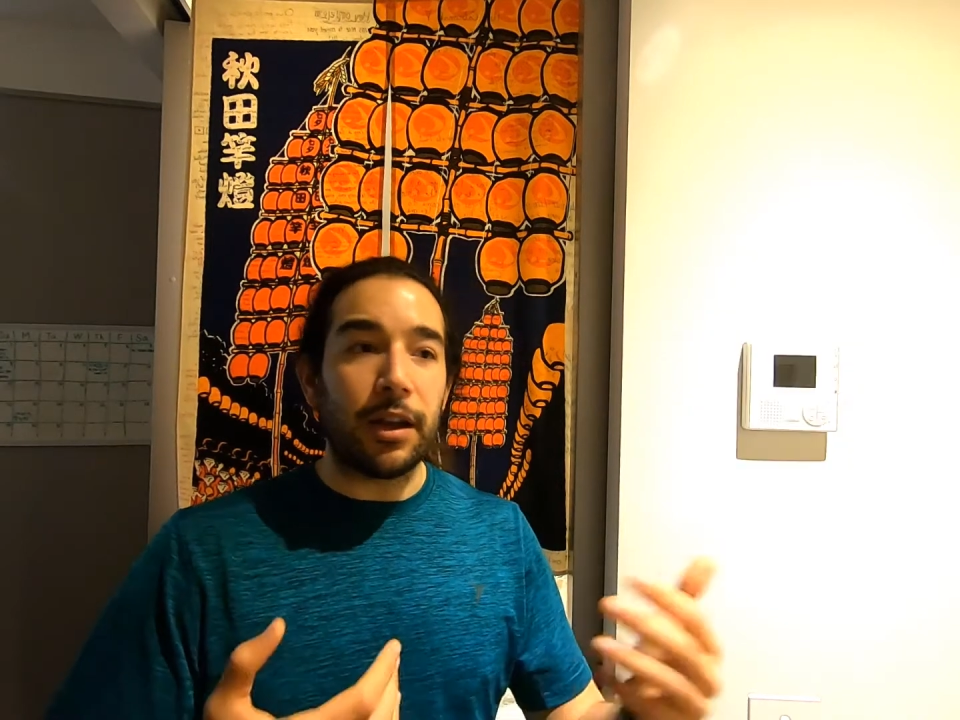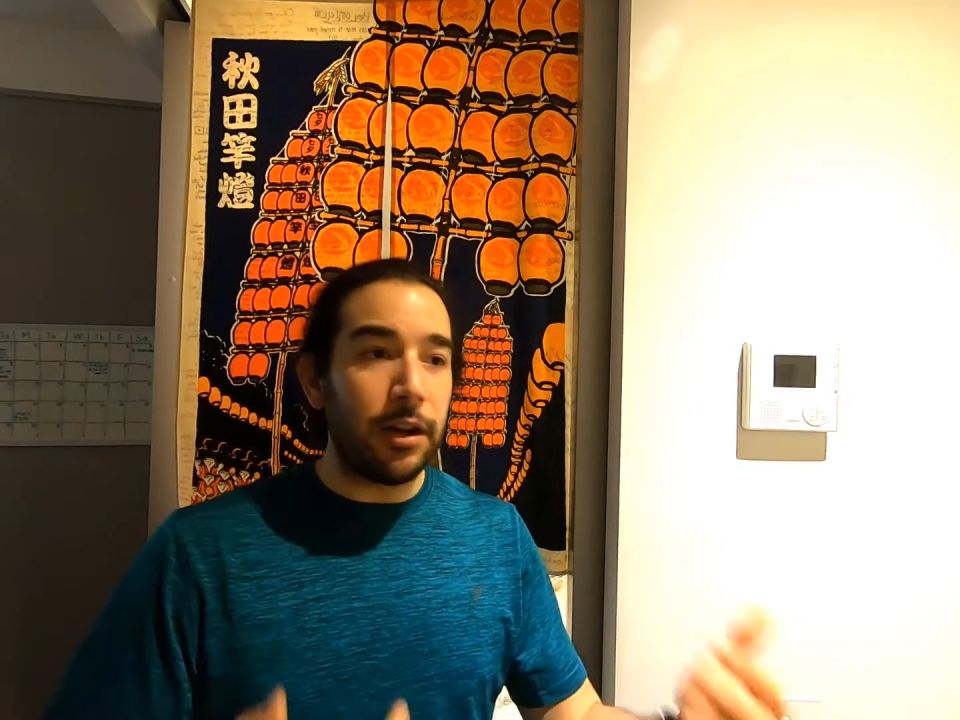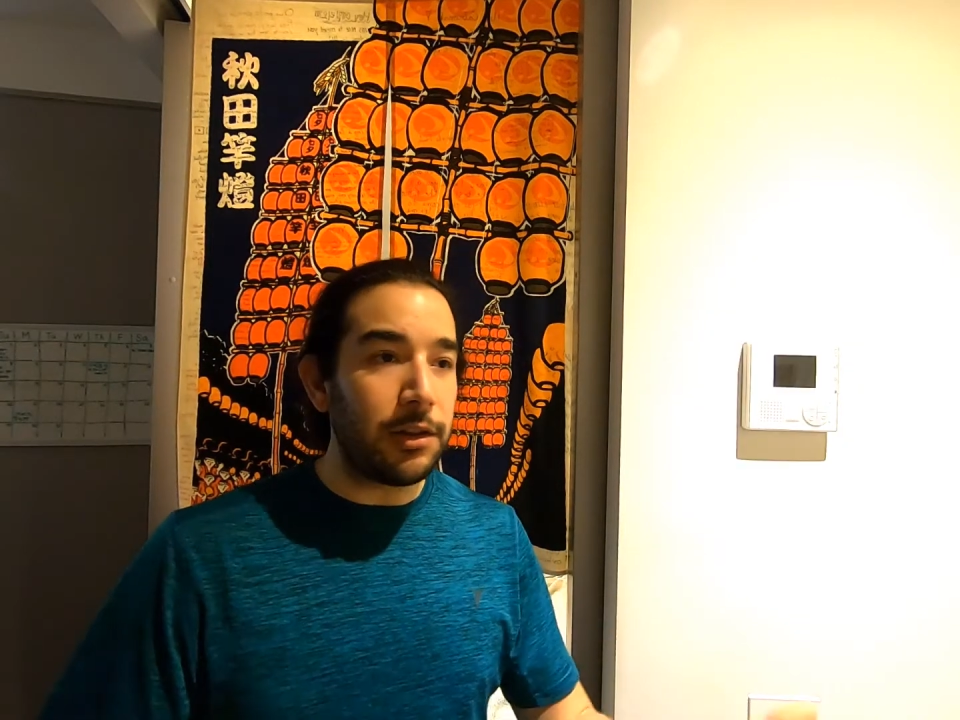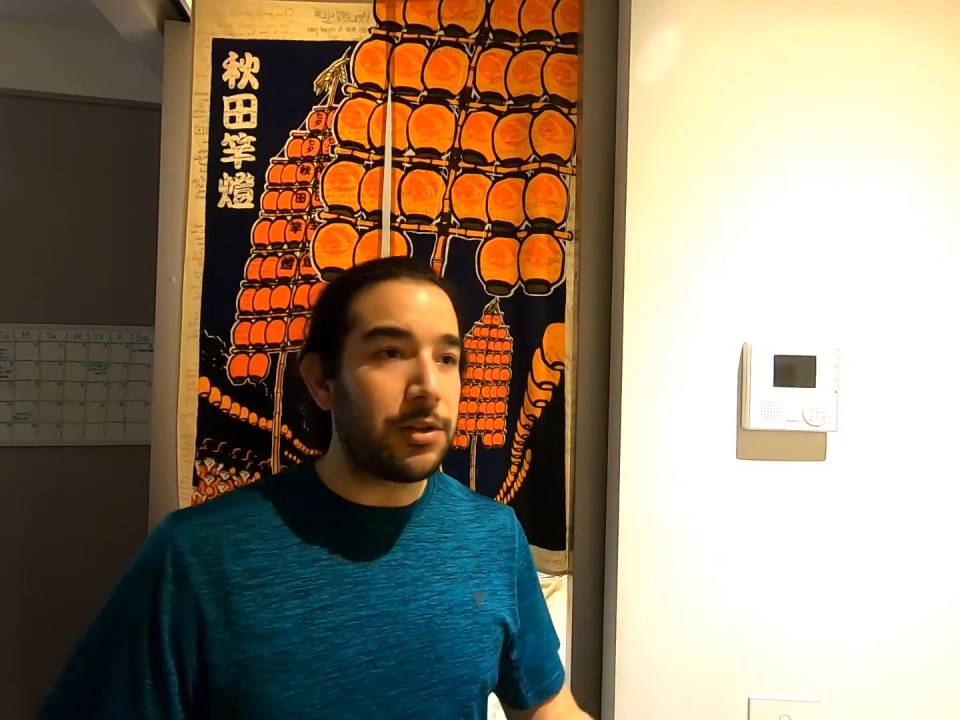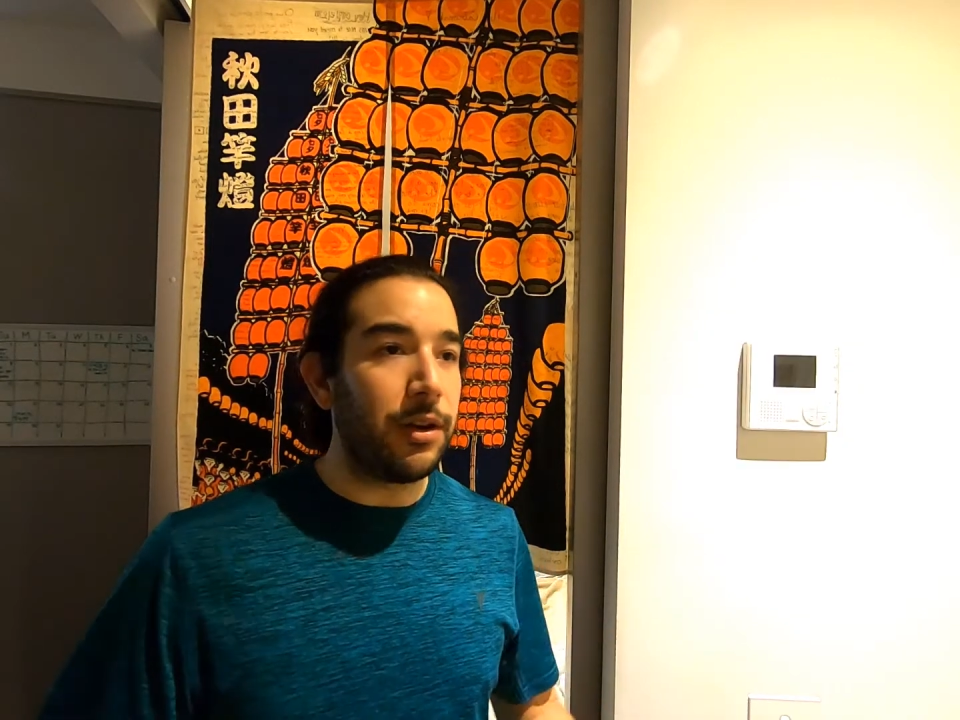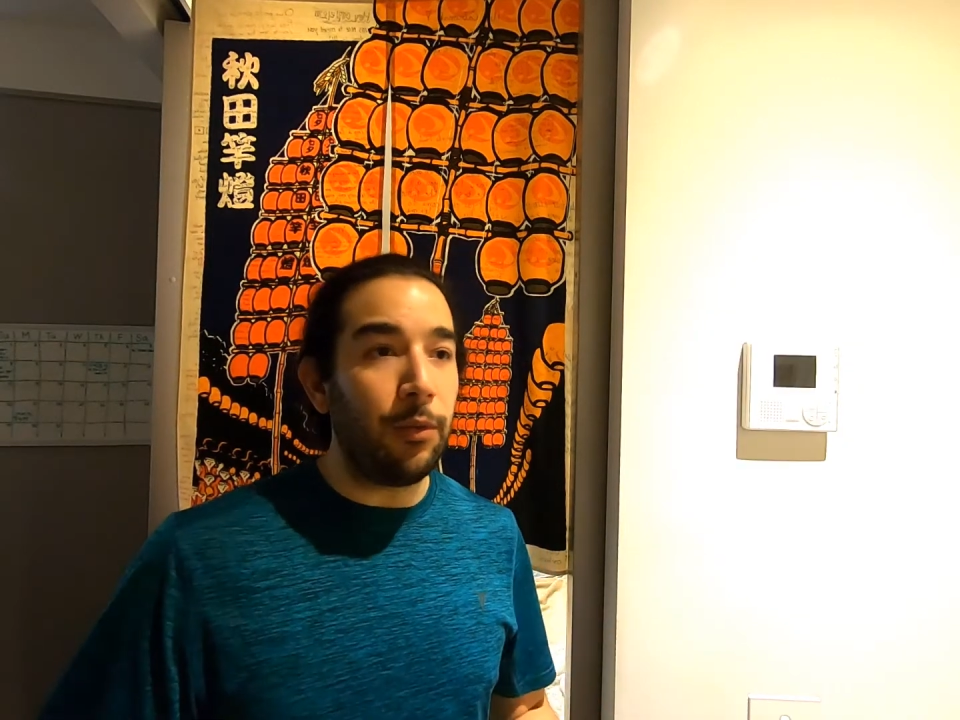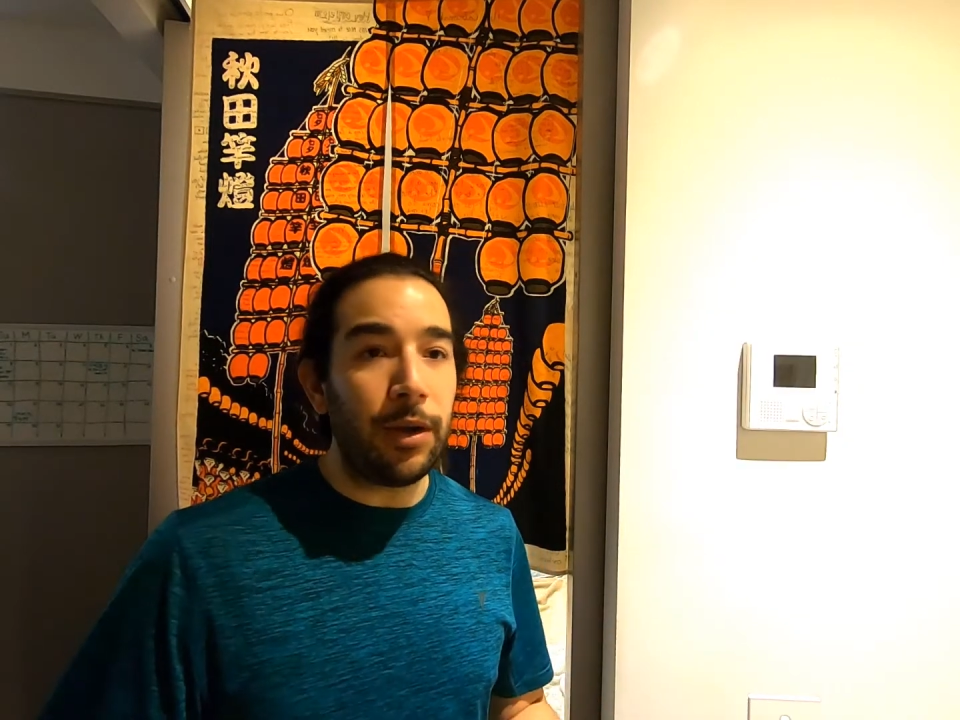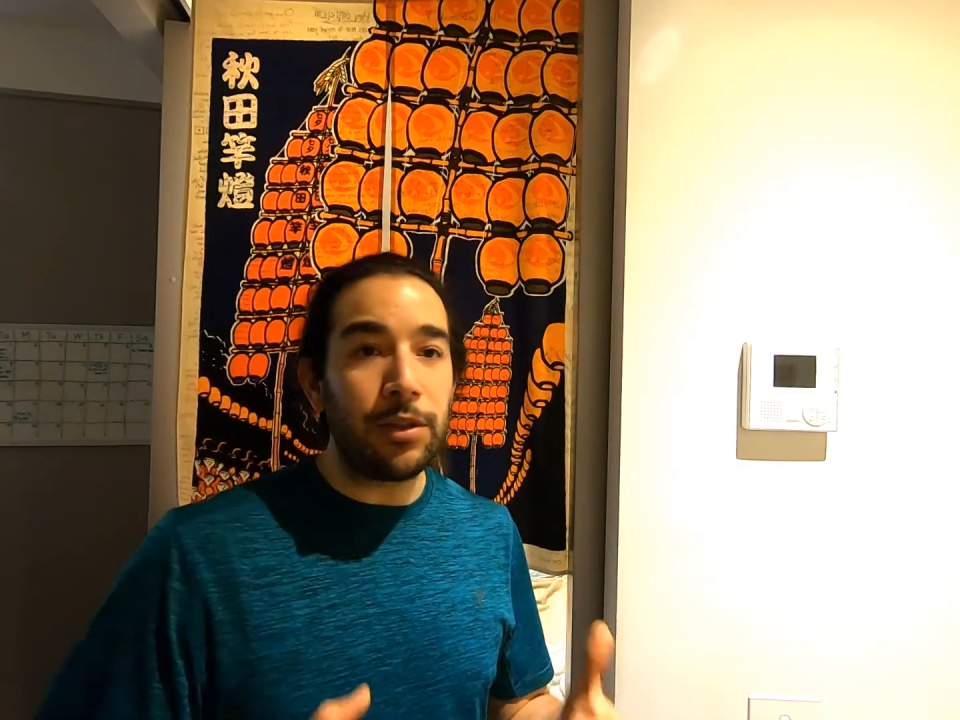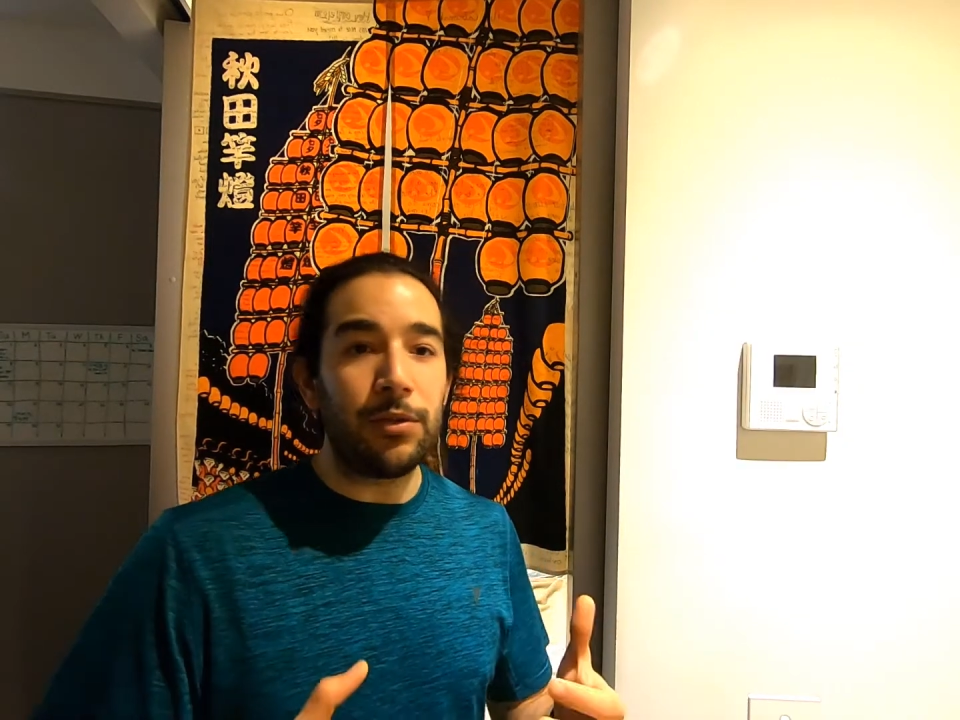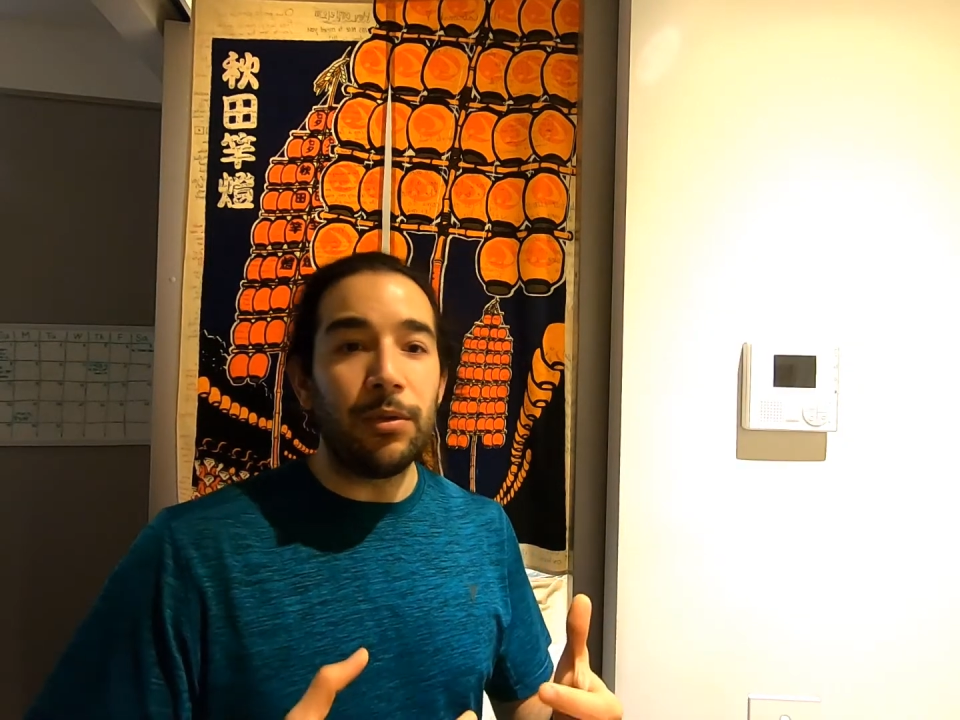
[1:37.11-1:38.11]
culture, I
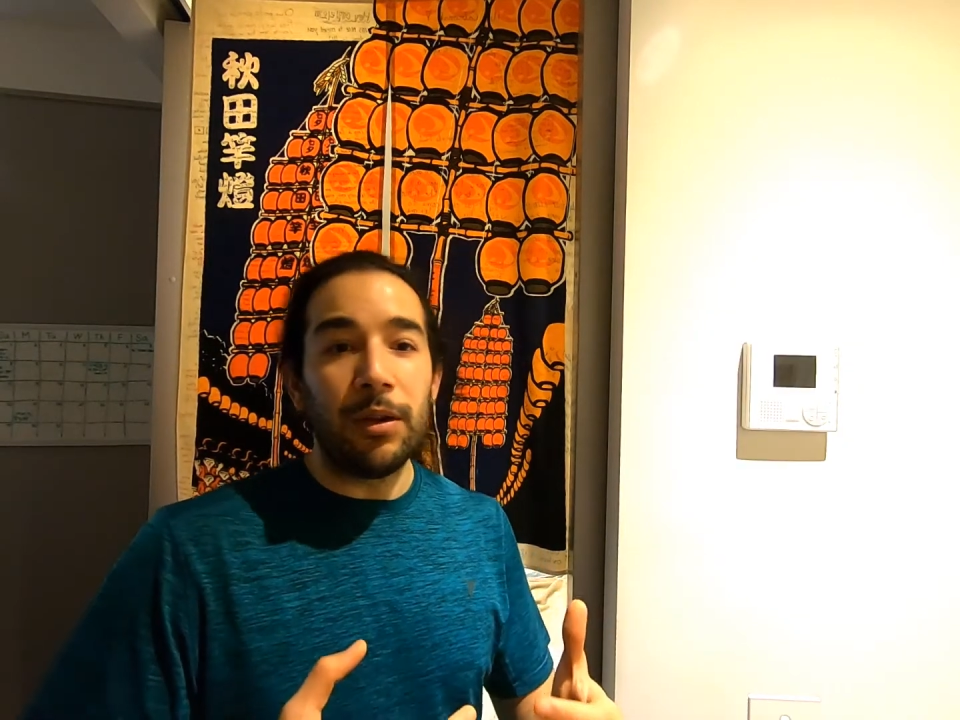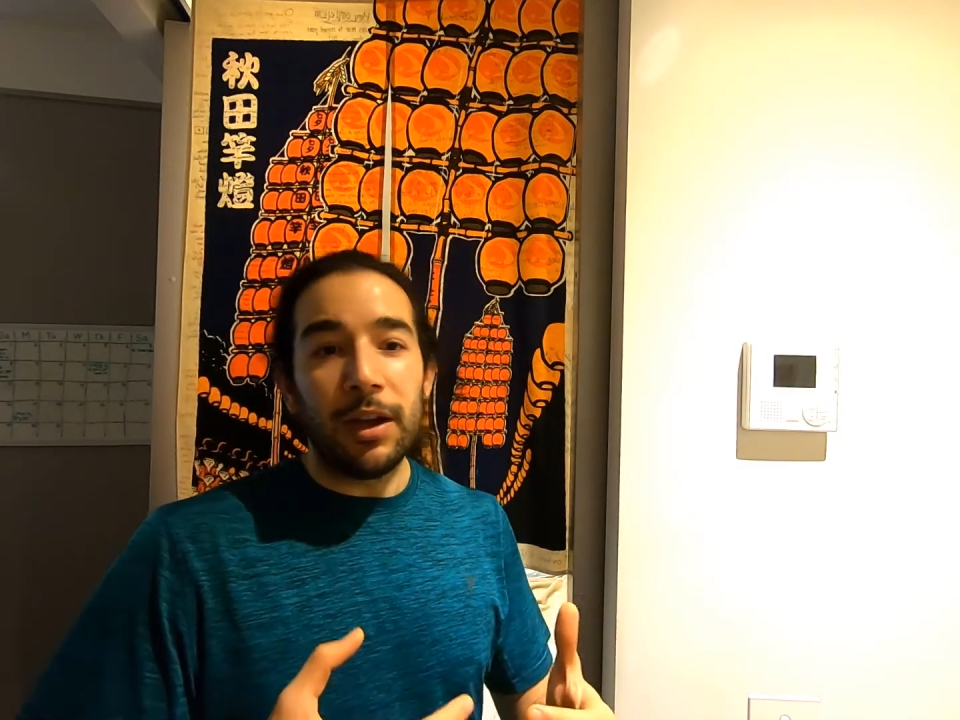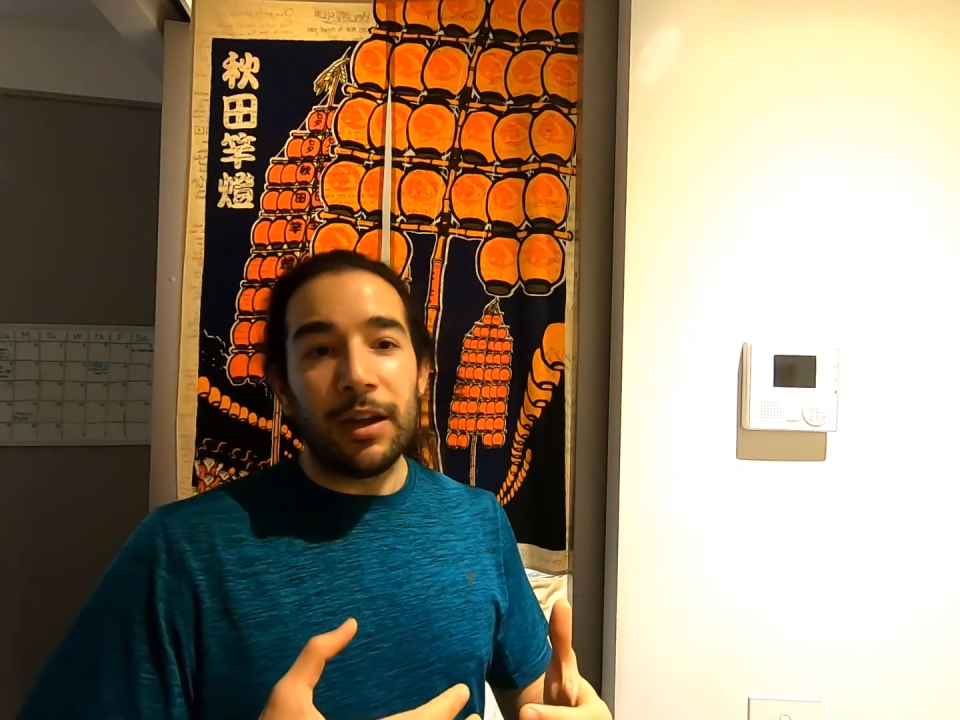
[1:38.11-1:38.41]
want to